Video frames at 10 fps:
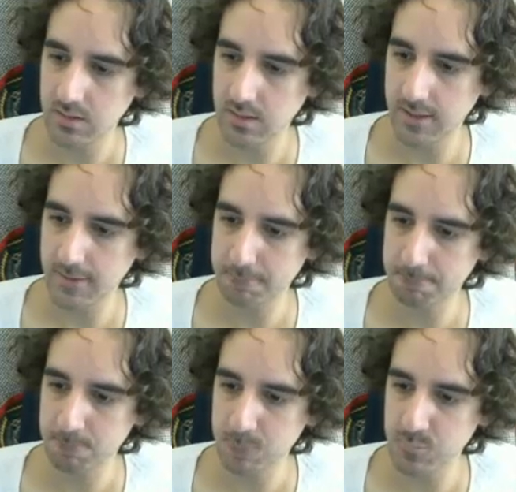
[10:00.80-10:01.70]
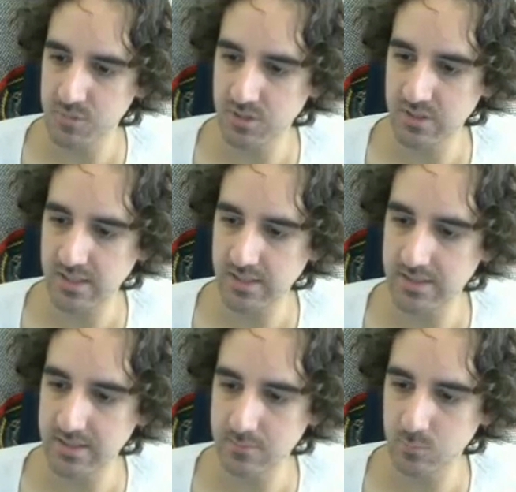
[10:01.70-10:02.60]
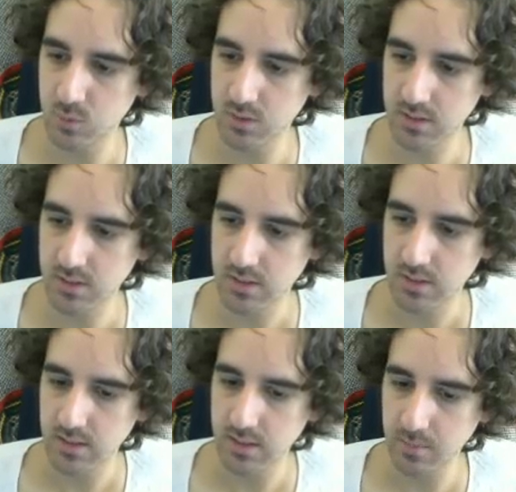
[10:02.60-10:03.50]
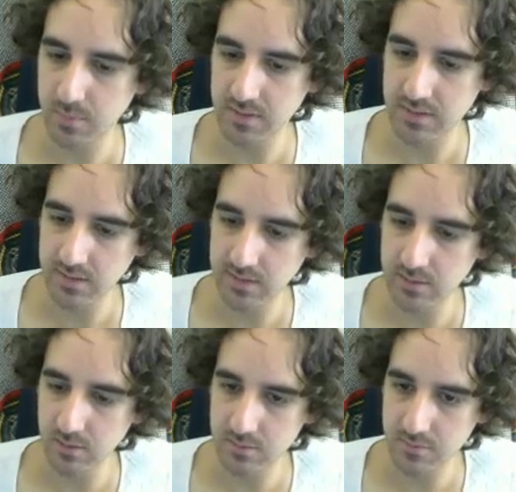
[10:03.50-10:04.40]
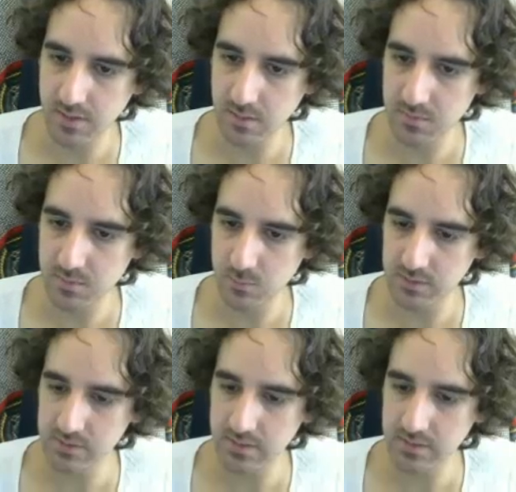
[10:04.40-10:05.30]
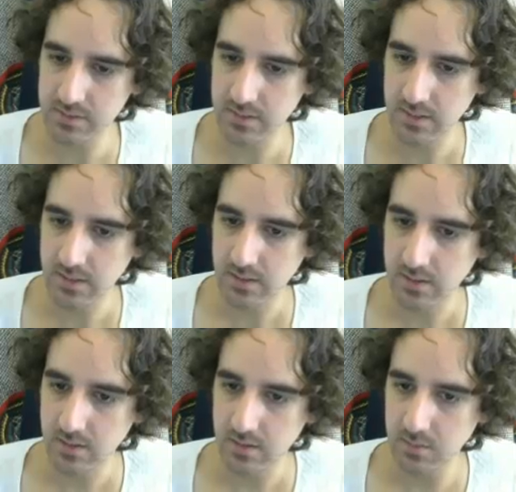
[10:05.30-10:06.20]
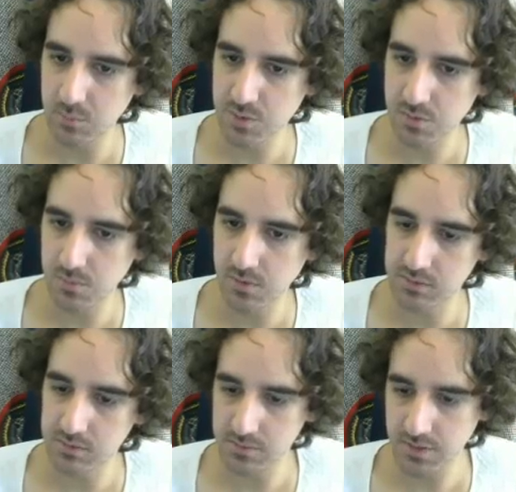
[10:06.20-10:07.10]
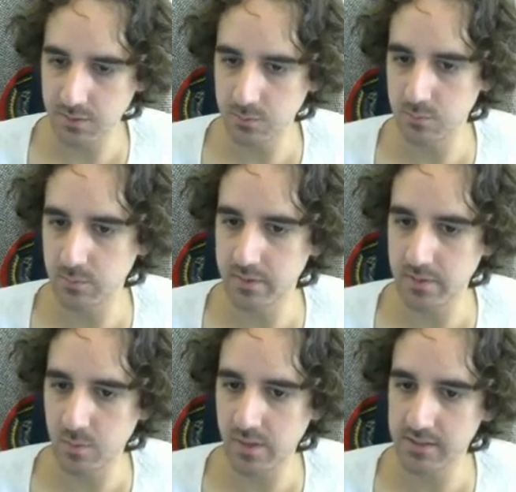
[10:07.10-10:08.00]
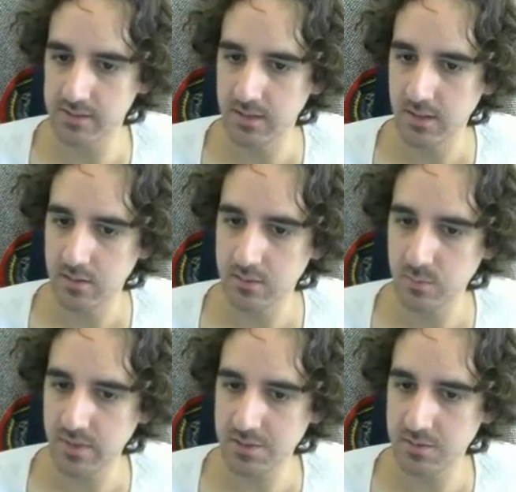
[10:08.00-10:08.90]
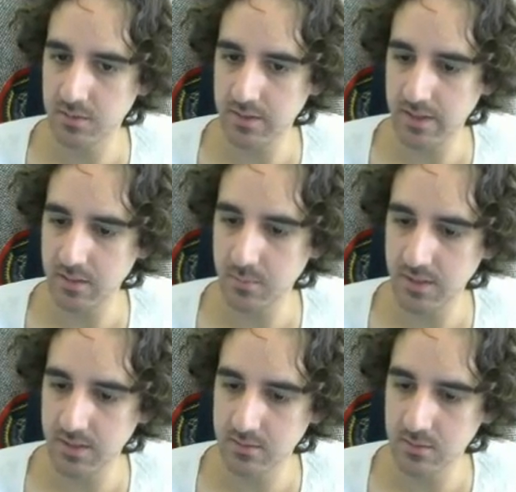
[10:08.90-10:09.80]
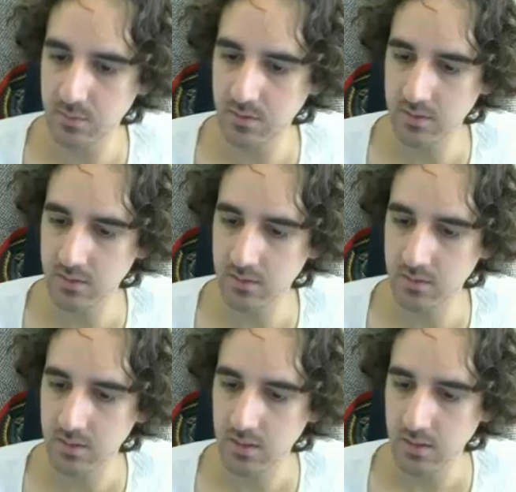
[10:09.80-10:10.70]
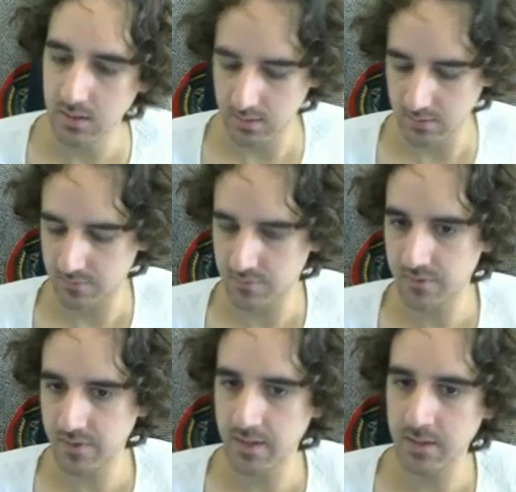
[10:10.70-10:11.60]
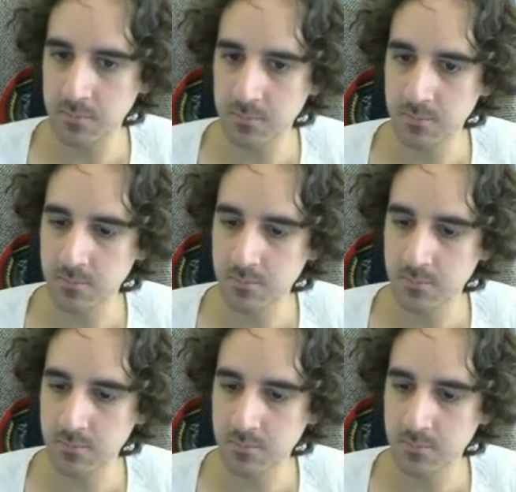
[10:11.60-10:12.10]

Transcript: so that it doesn't work up until those frames where the motion blur shadows will be required. So we're actually going to animate it. So we're going to go frame,